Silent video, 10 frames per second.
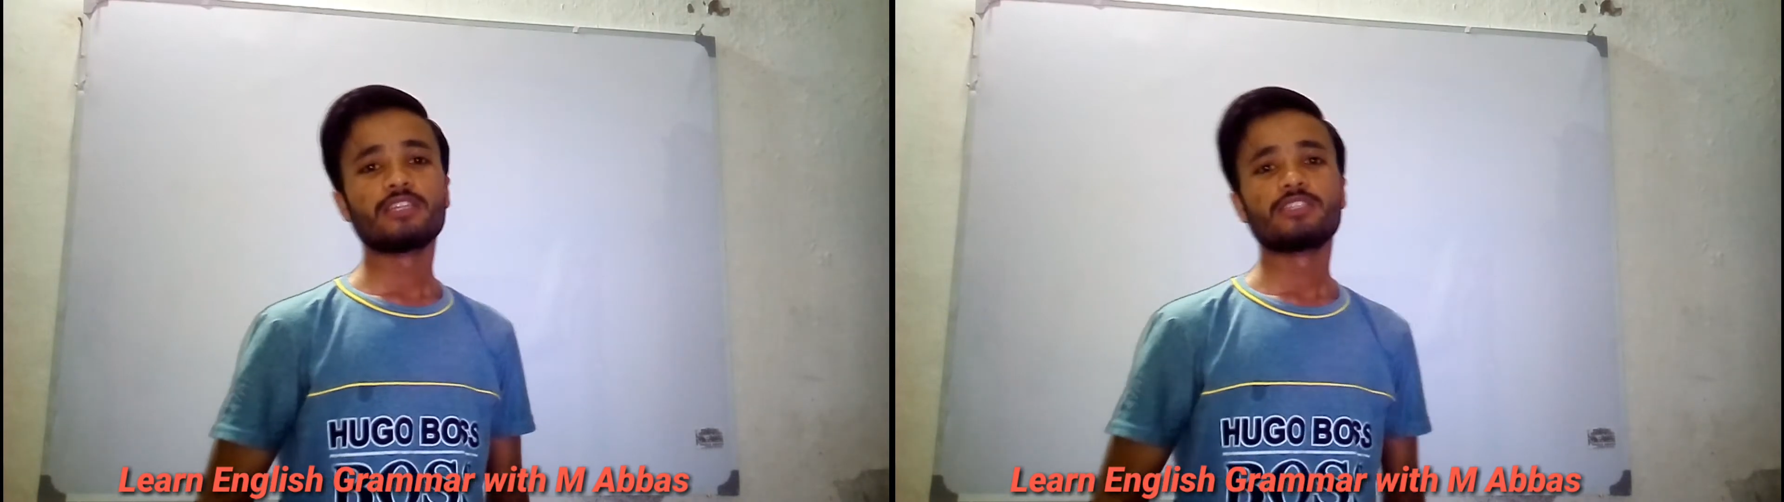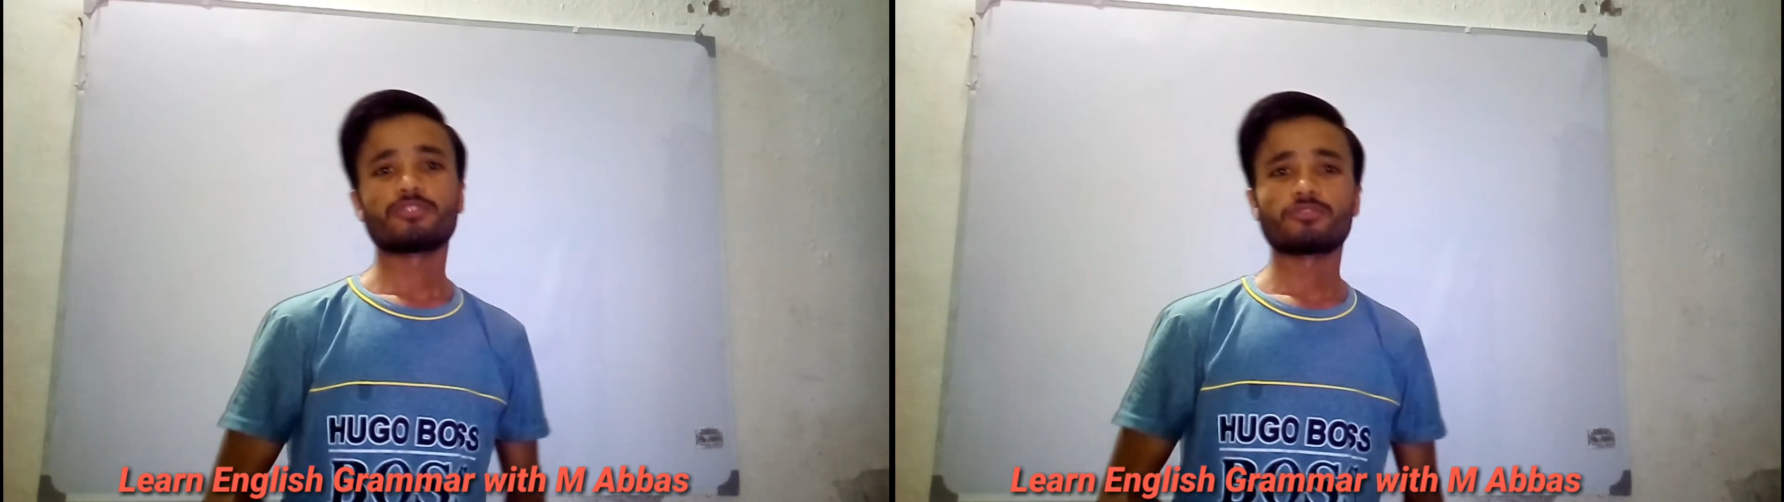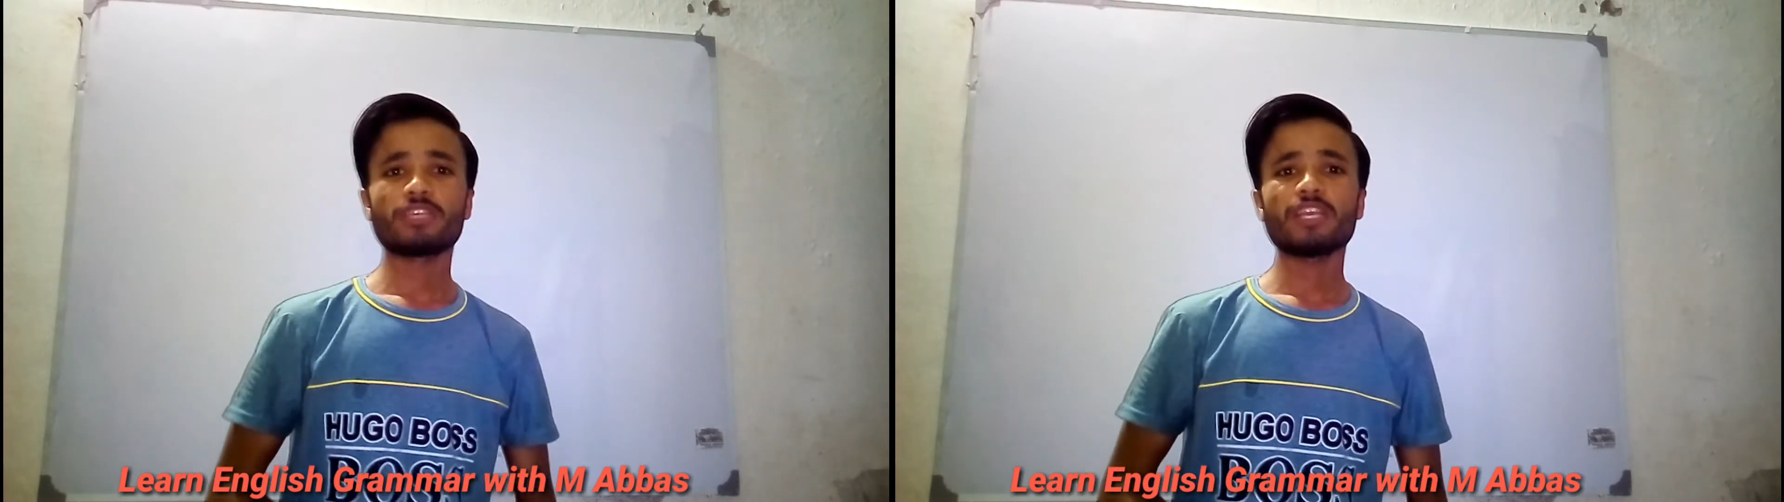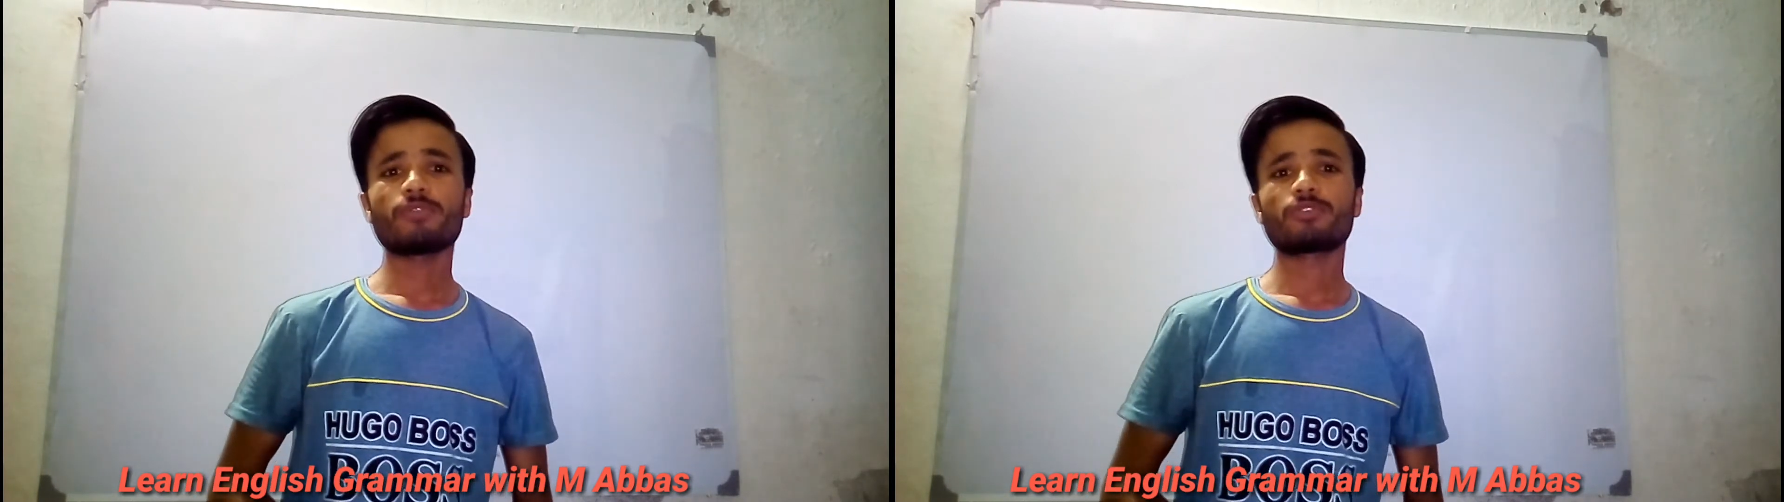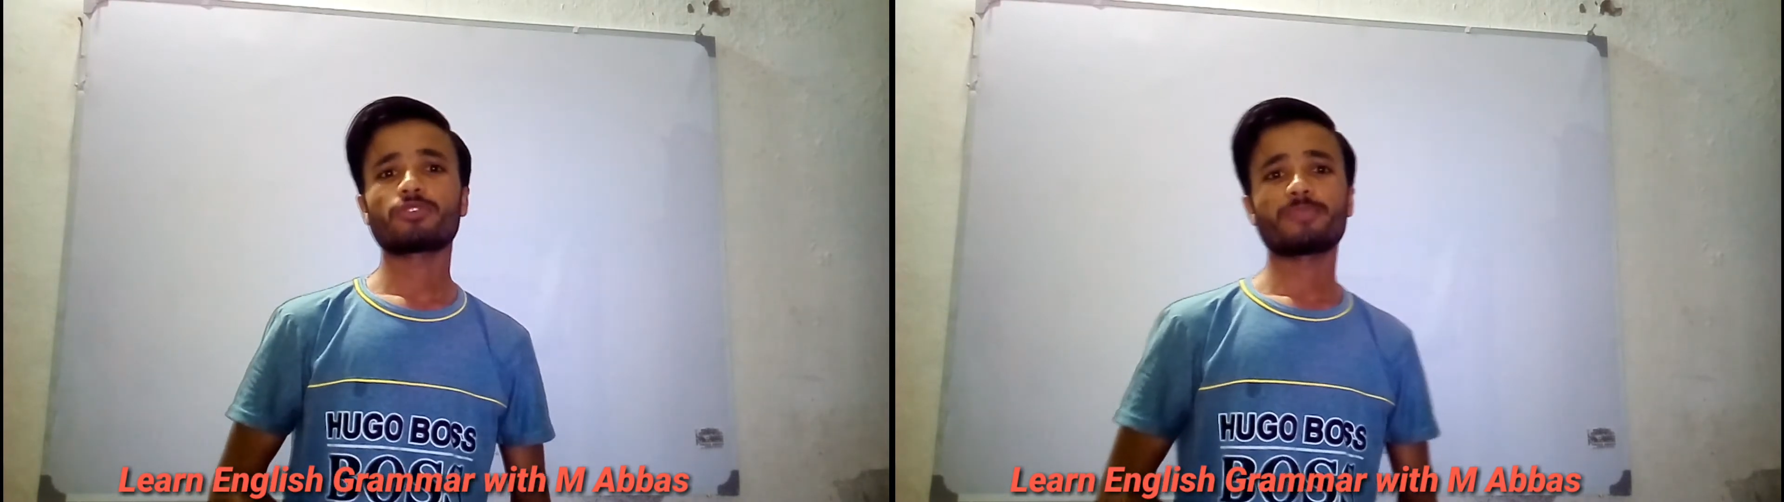So today
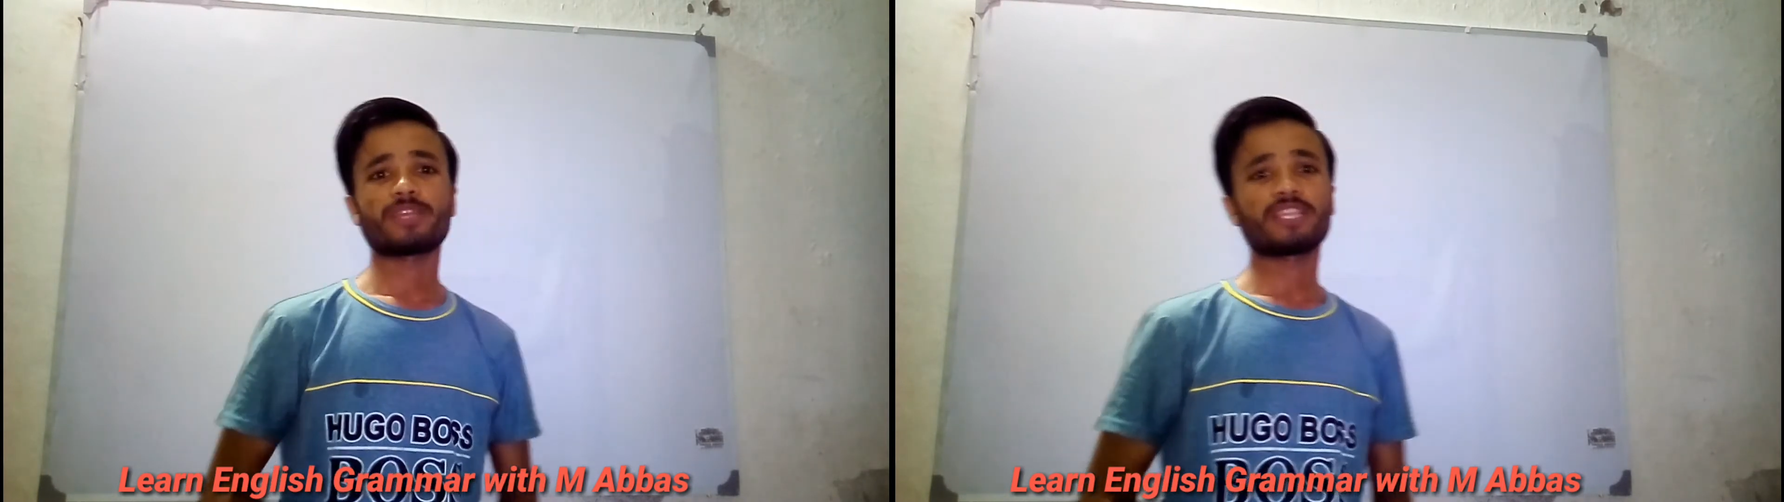our topic